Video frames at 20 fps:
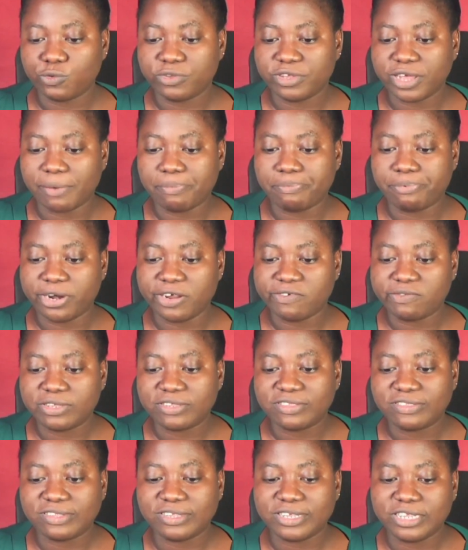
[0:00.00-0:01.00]
to their
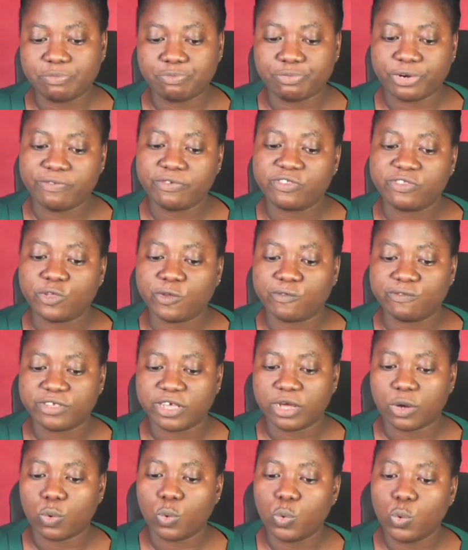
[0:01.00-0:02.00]
privacy, the privacy of
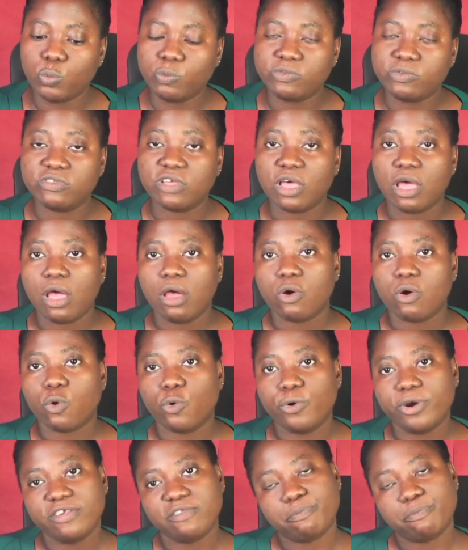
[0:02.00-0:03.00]
their homes,
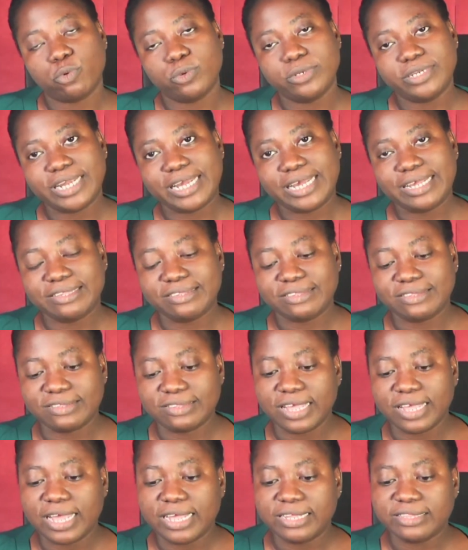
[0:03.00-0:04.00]

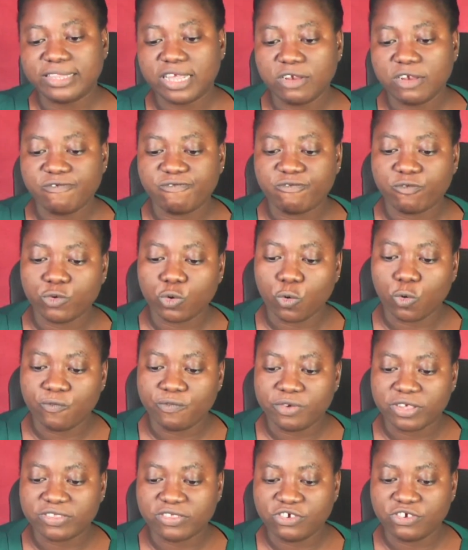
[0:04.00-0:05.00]
correspondence, telephone
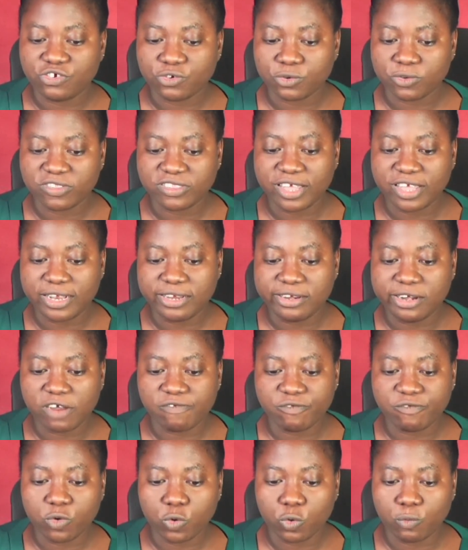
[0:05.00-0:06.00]
conversations,
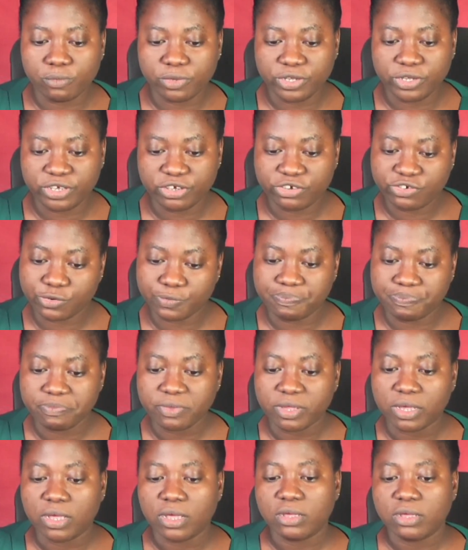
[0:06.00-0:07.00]
telegraphic communication.
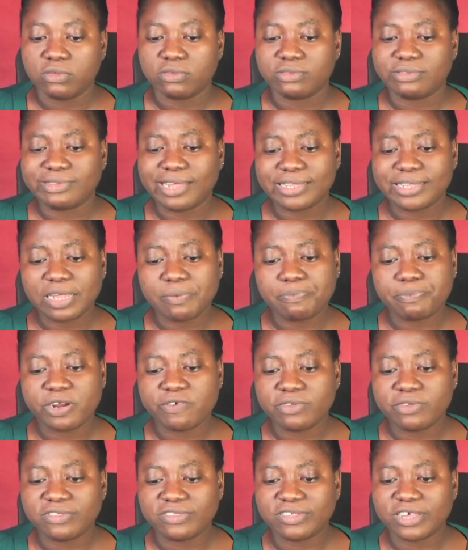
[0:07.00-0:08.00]
Data
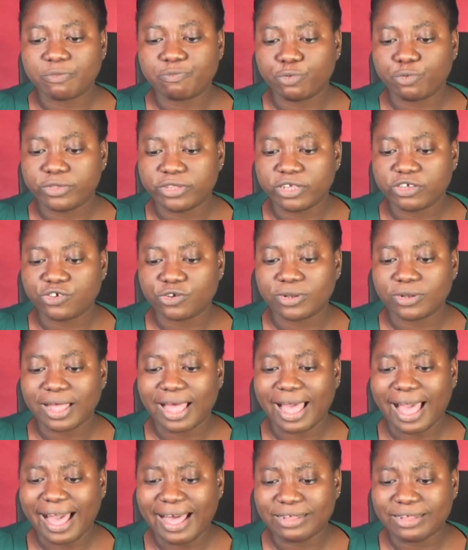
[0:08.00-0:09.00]
privacy and protection
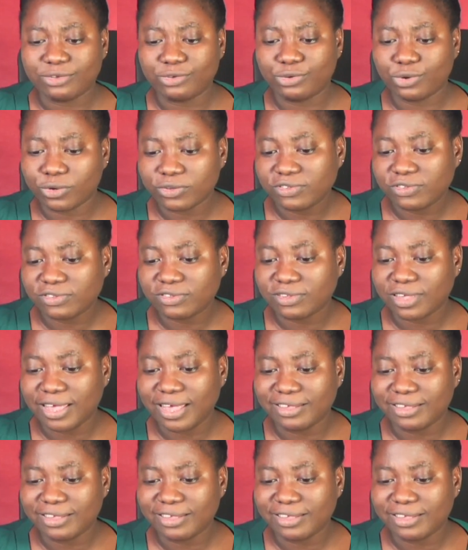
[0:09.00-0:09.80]
are thus